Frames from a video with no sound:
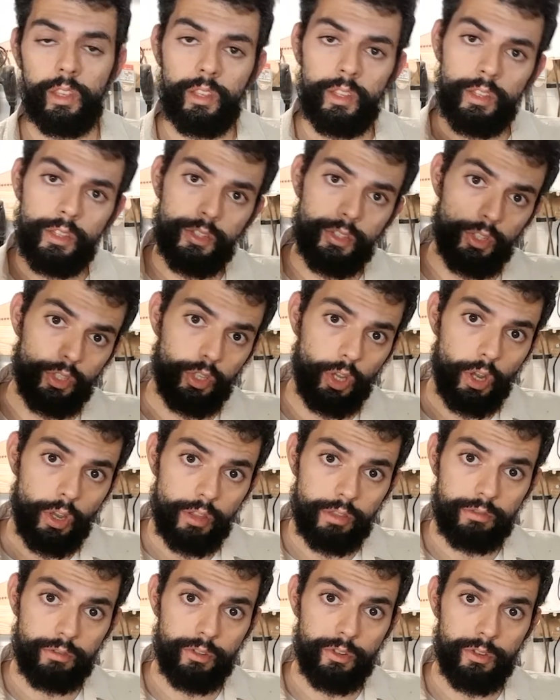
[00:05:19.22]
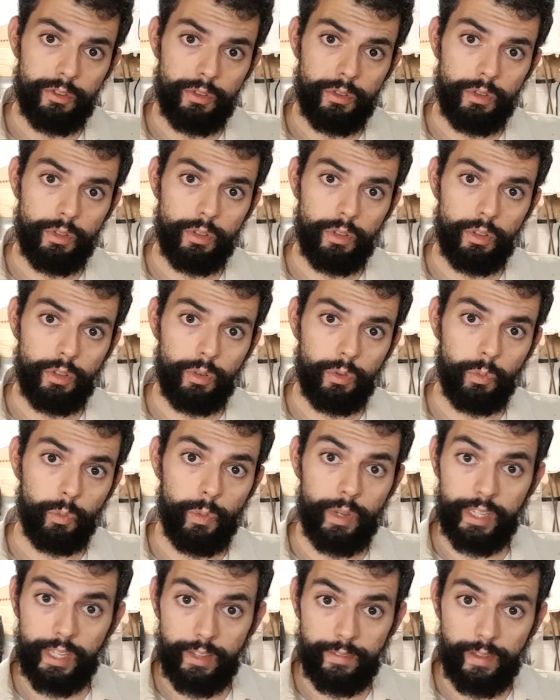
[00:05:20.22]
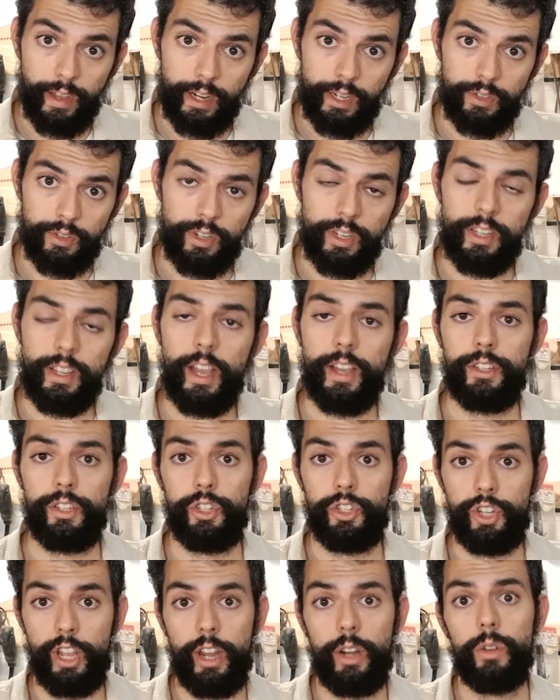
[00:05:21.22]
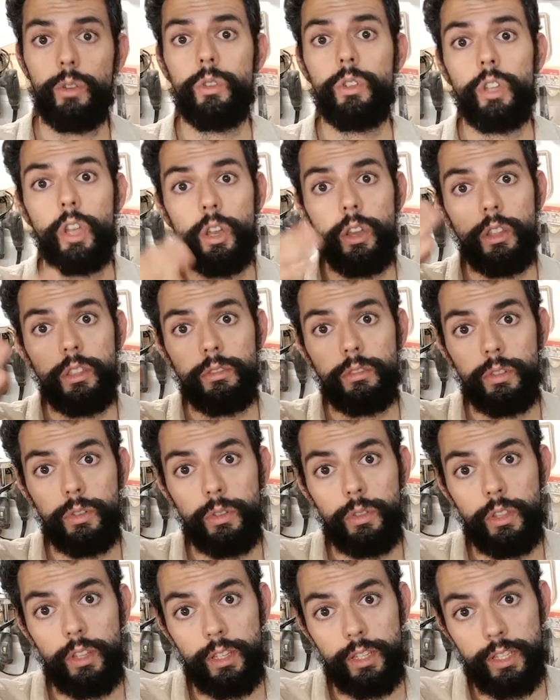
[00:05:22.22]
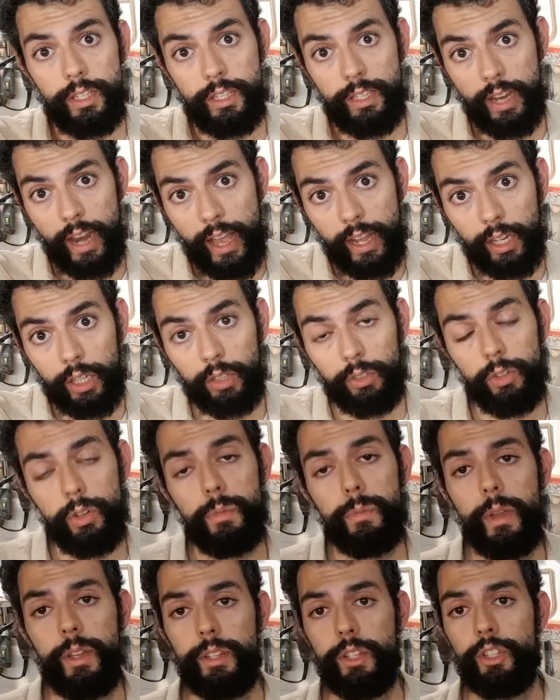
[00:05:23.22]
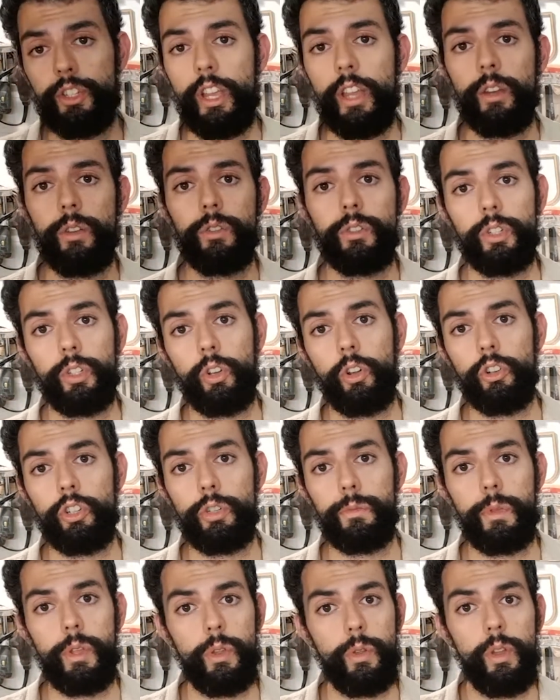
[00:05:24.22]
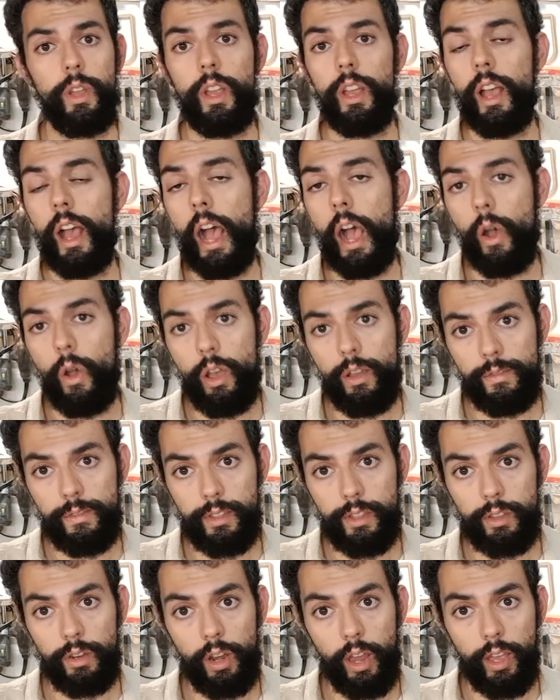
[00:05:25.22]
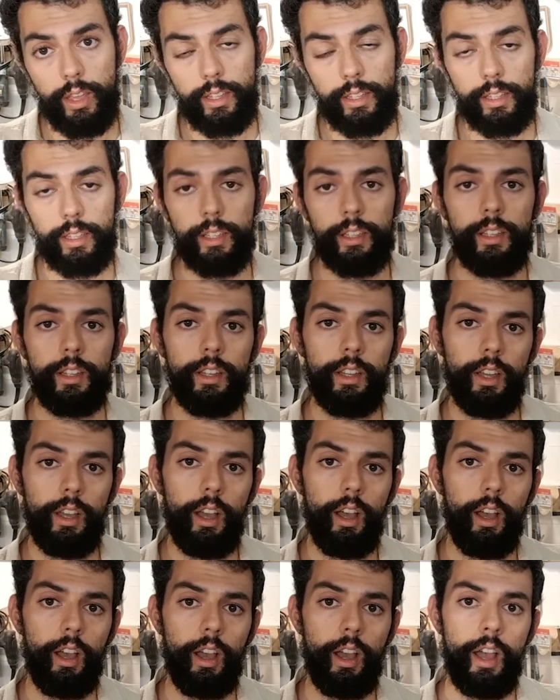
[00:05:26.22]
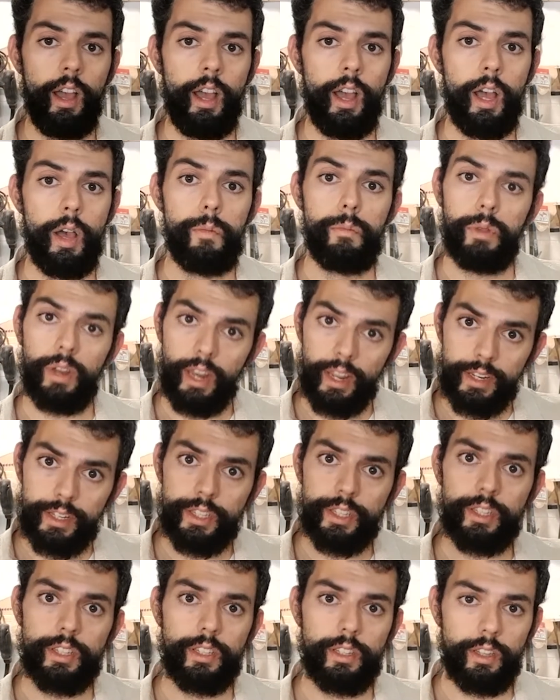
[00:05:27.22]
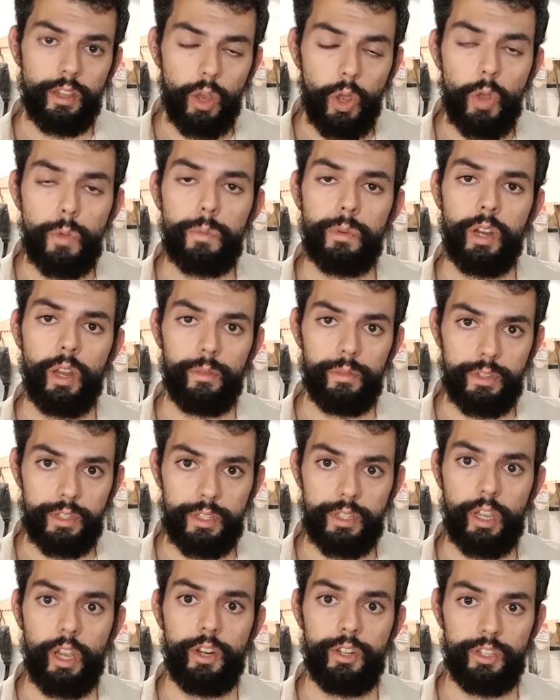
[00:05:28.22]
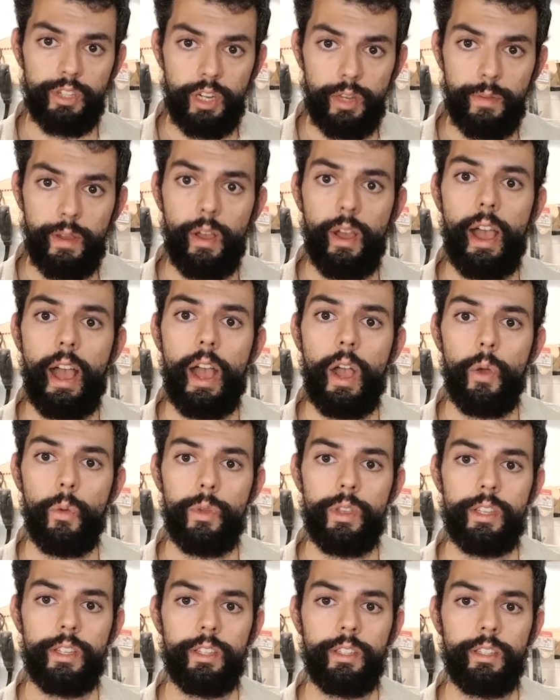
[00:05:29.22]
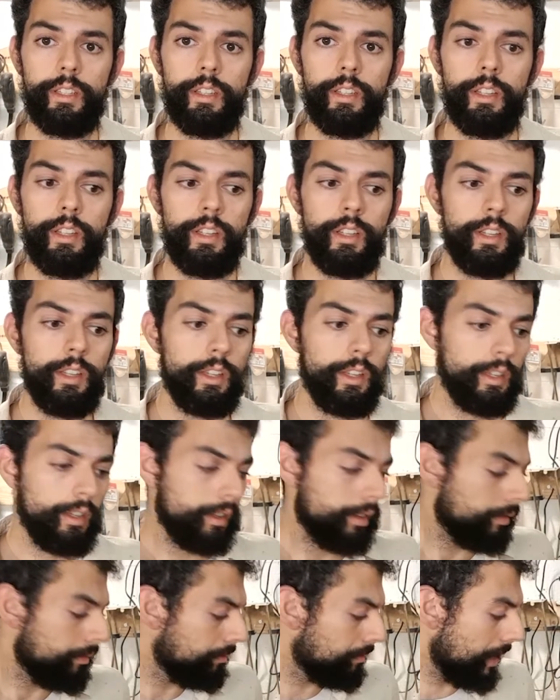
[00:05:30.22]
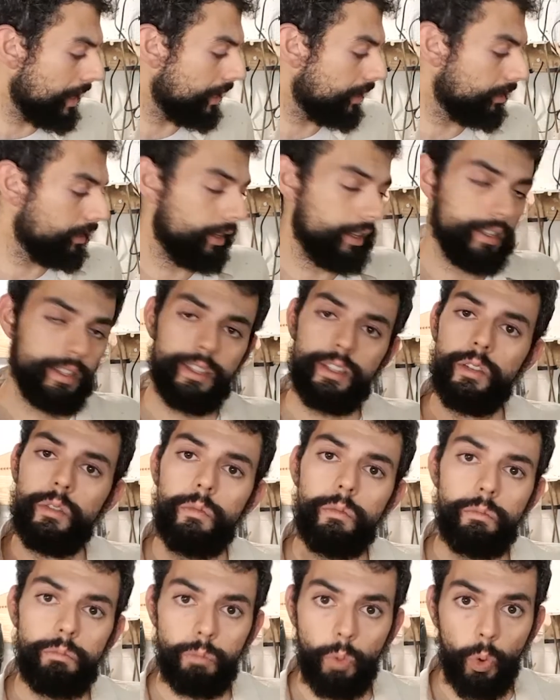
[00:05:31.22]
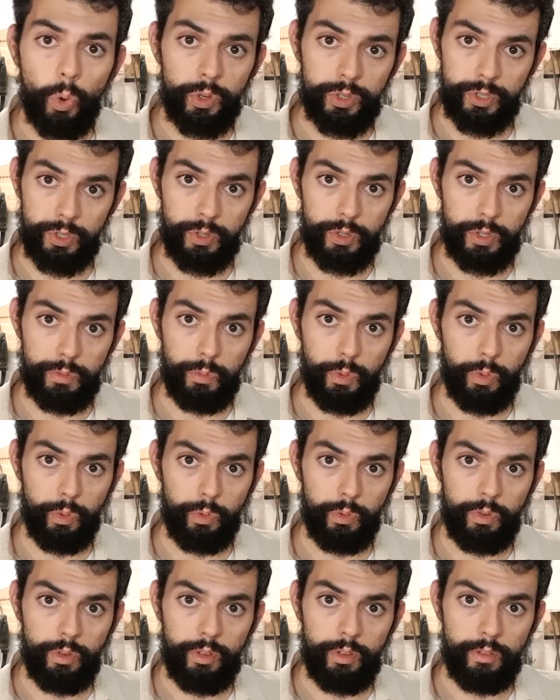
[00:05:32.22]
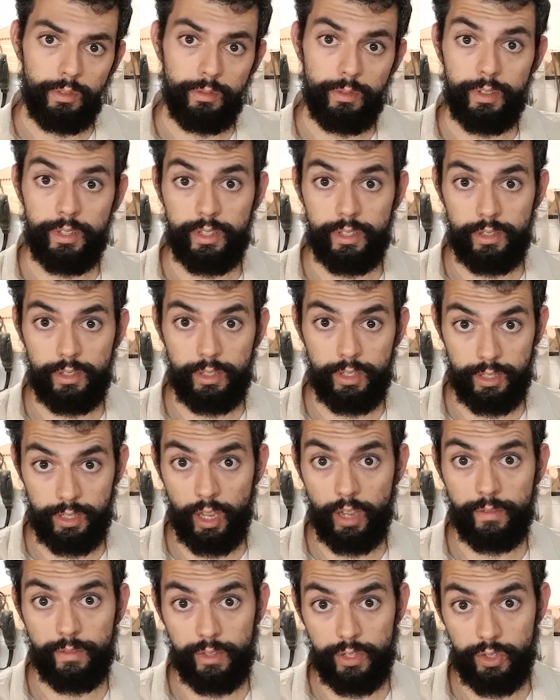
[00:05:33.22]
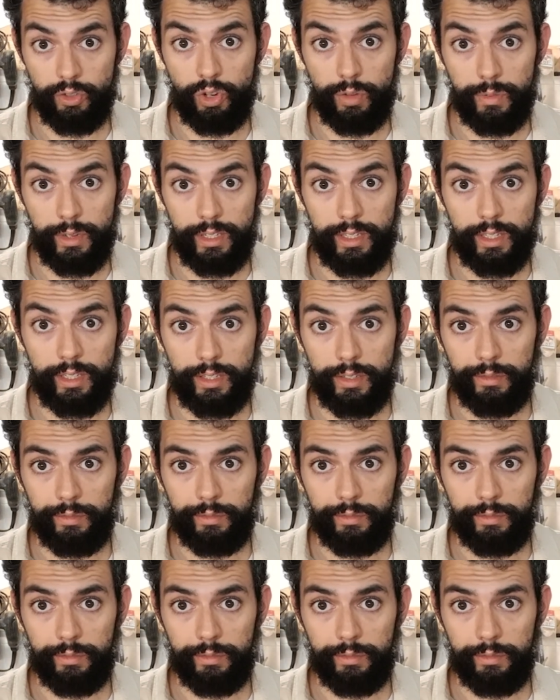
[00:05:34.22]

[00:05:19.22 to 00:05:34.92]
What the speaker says: So go through Wikifactory as a channel, go through the Slack group as a channel to contribute however you like. But let's open up the discussion about how we can make this more suitable for design for distributed.